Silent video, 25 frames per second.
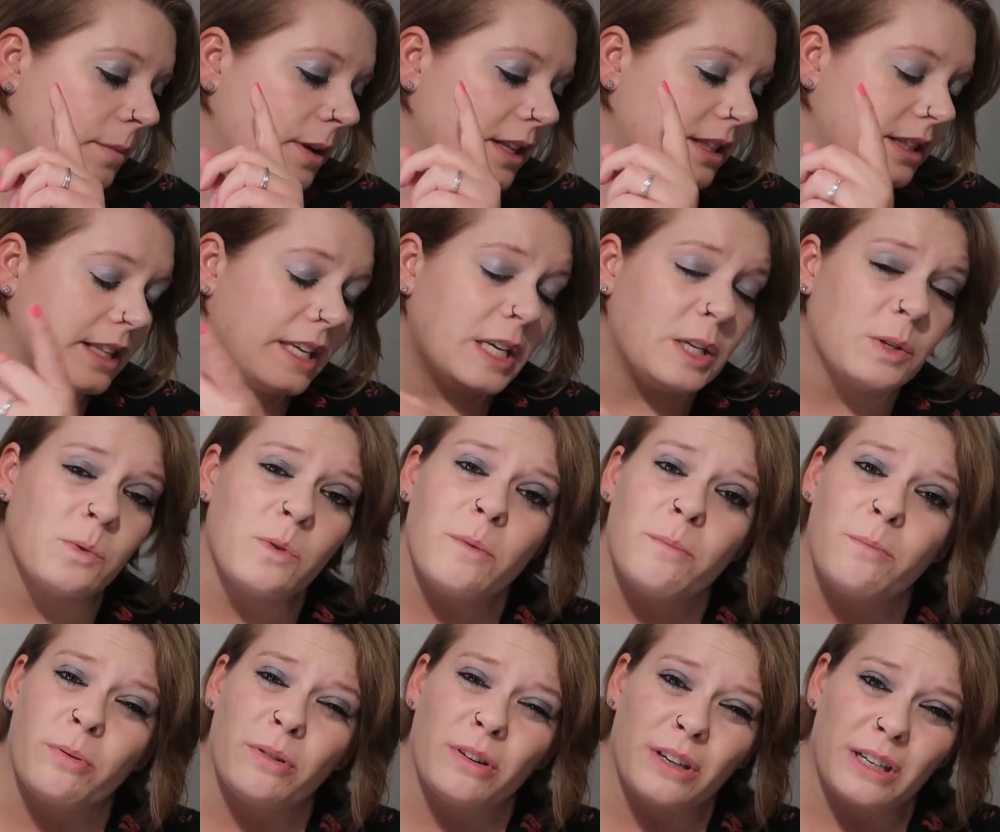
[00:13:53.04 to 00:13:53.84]
These
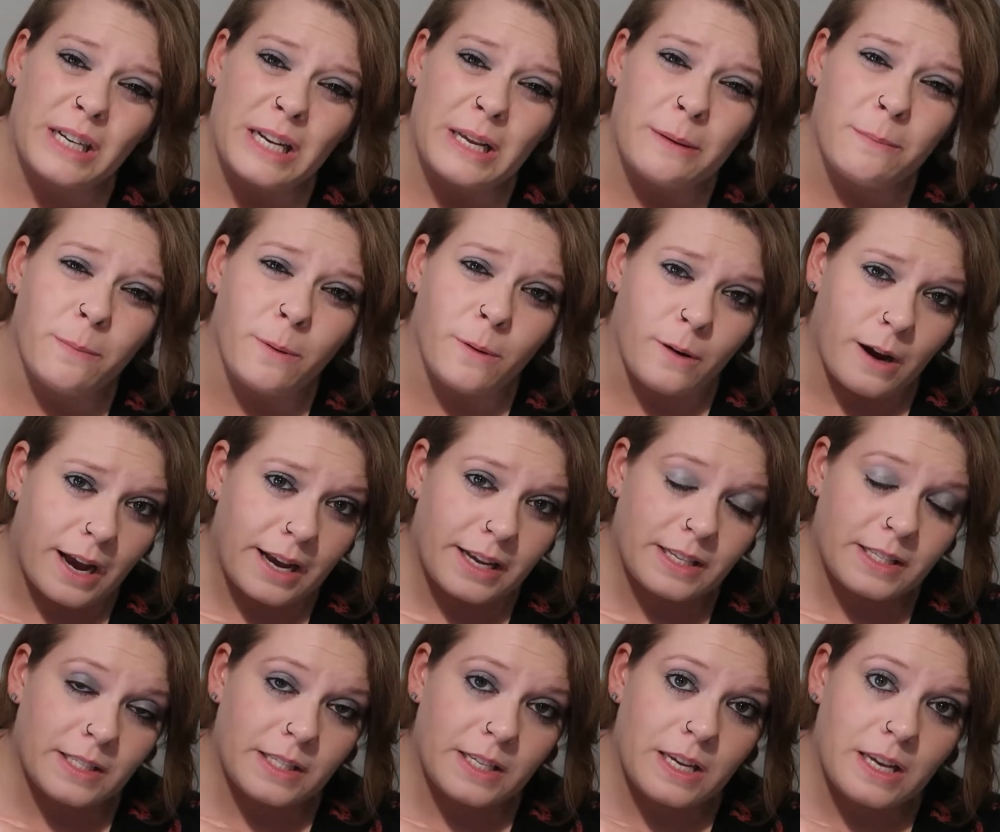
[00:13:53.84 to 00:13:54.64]
were pretty
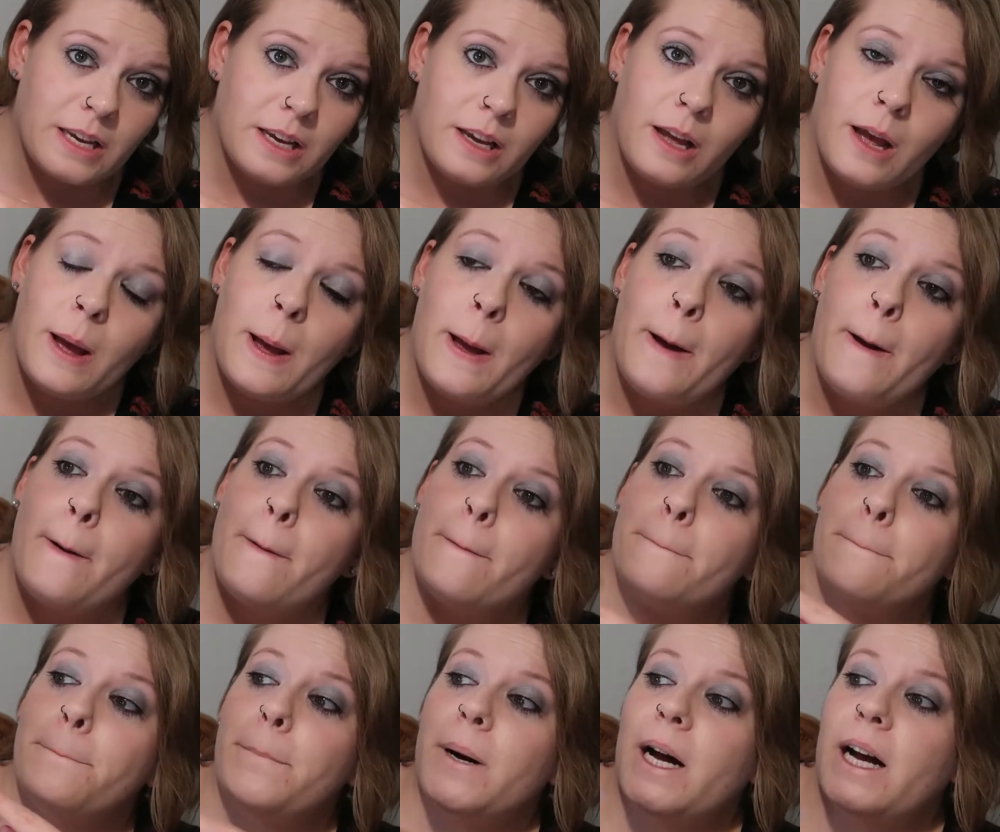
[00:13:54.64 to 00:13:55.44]
pricey,
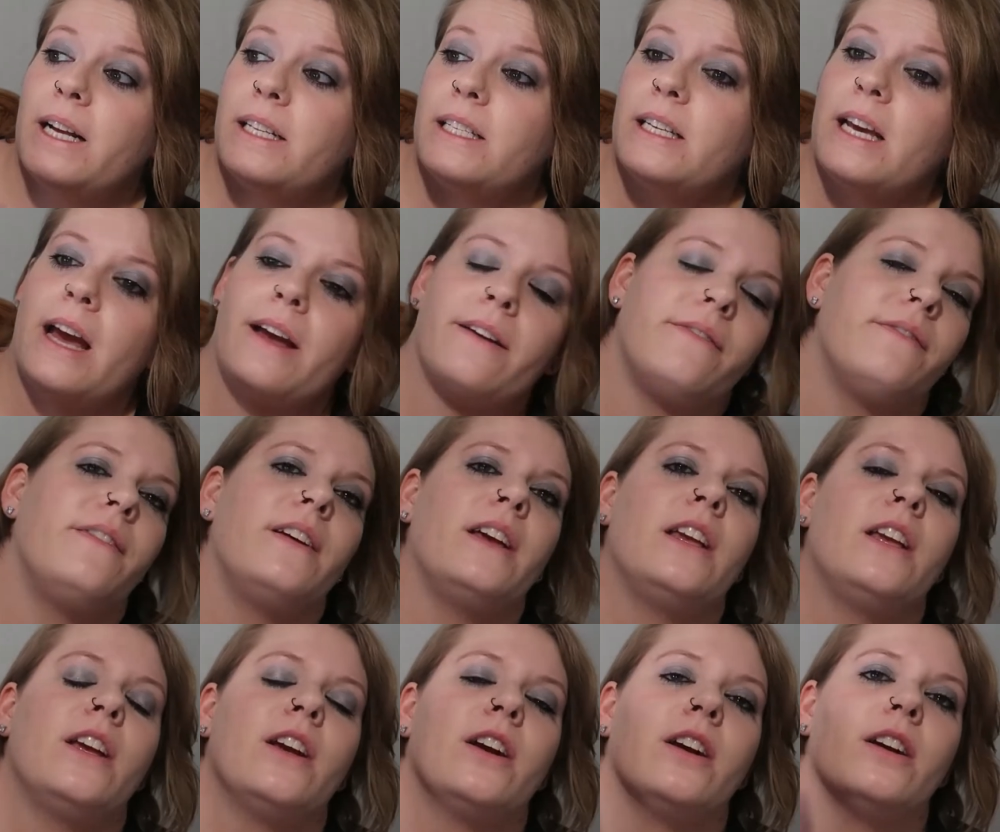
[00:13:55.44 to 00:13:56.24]
but I
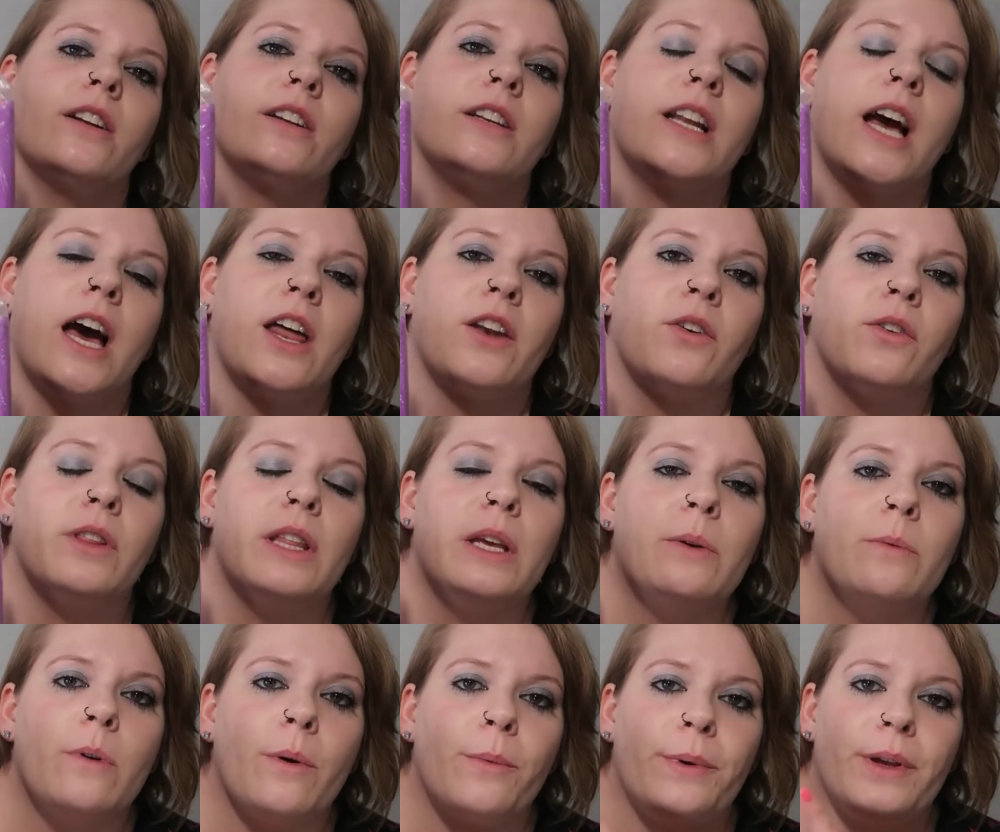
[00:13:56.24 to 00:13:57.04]
figured not
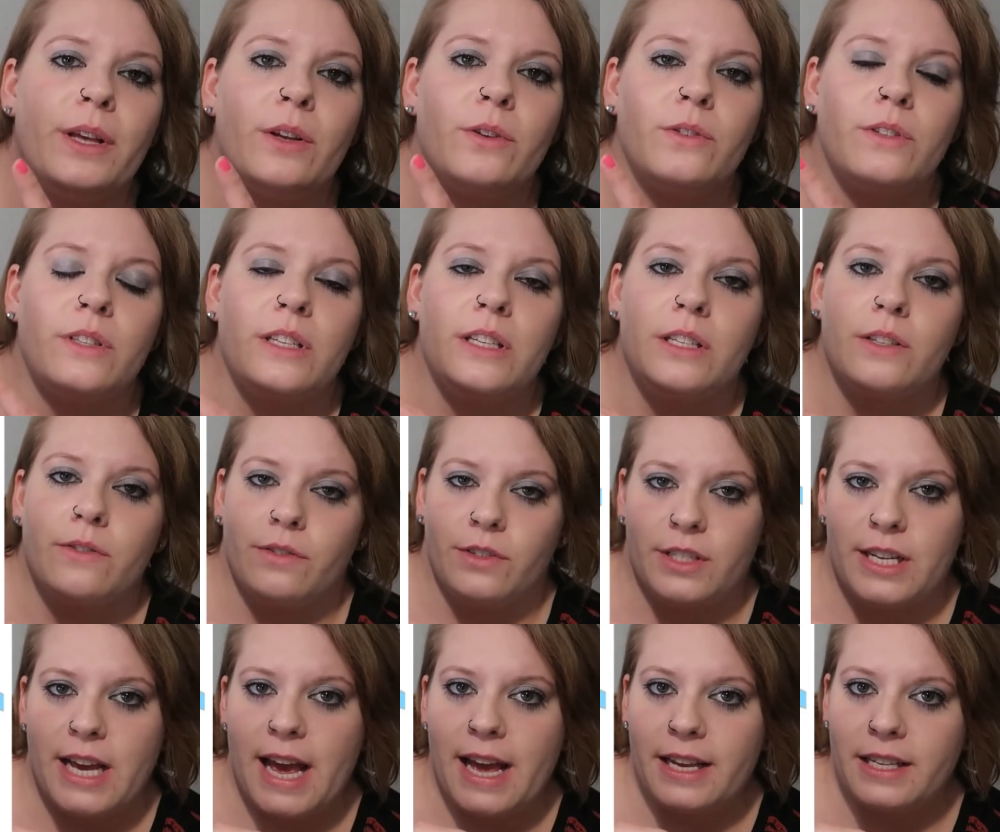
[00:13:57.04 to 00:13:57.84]
only will we use these
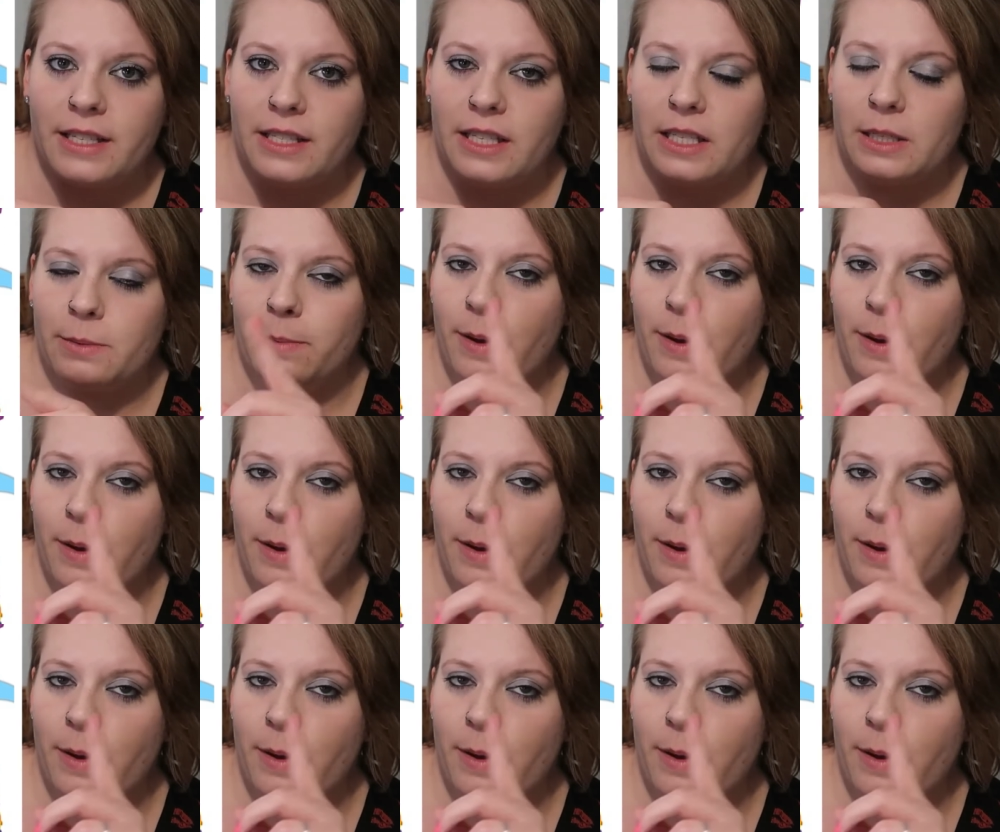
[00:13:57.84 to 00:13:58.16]
for Texas,